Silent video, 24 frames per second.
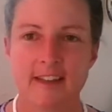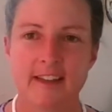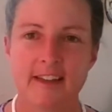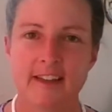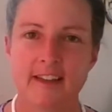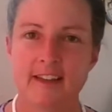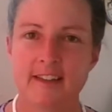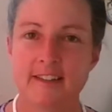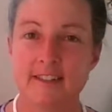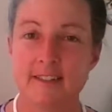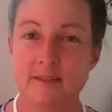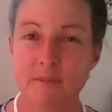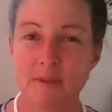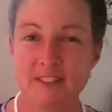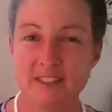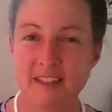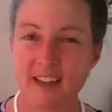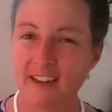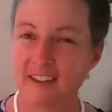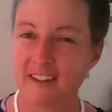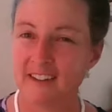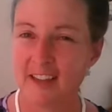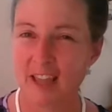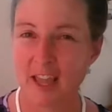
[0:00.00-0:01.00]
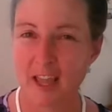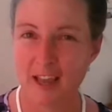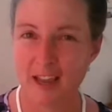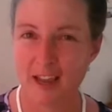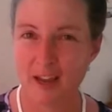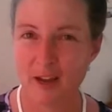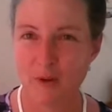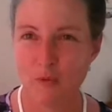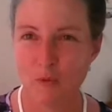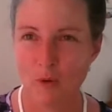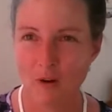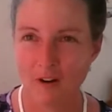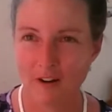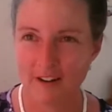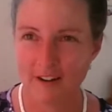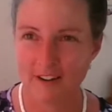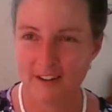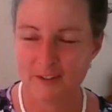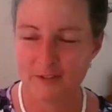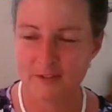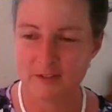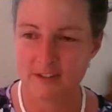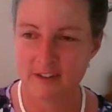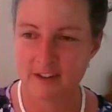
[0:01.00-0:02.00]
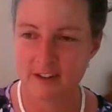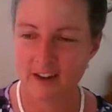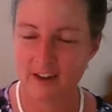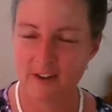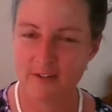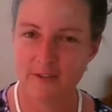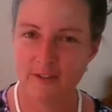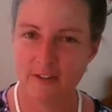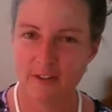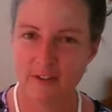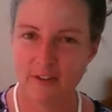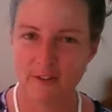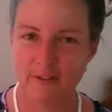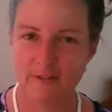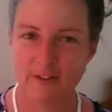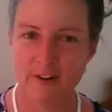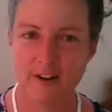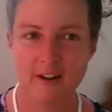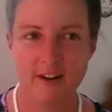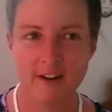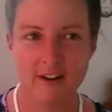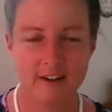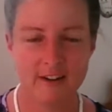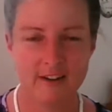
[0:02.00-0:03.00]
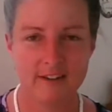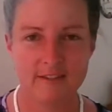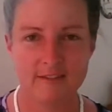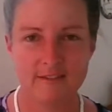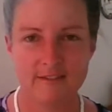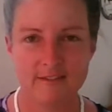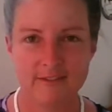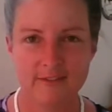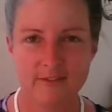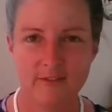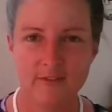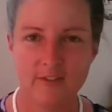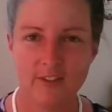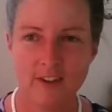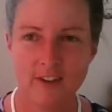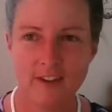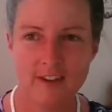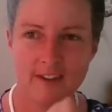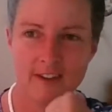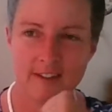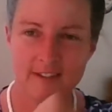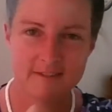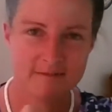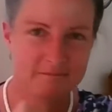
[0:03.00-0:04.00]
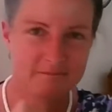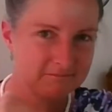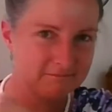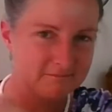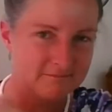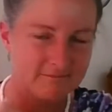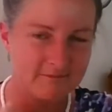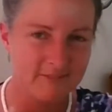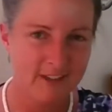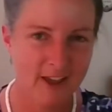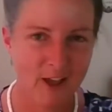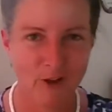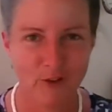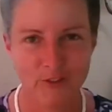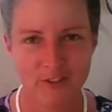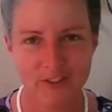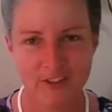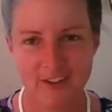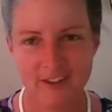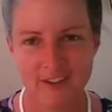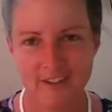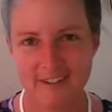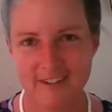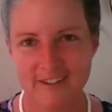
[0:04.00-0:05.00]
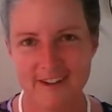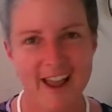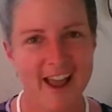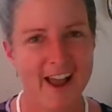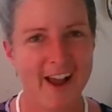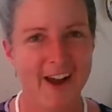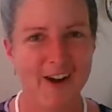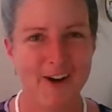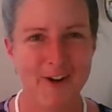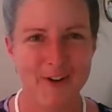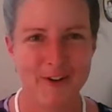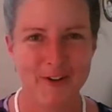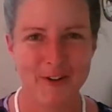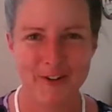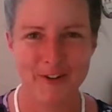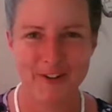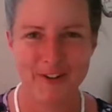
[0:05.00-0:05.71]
Did my 10K walk yesterday. Feel very fit and healthy now.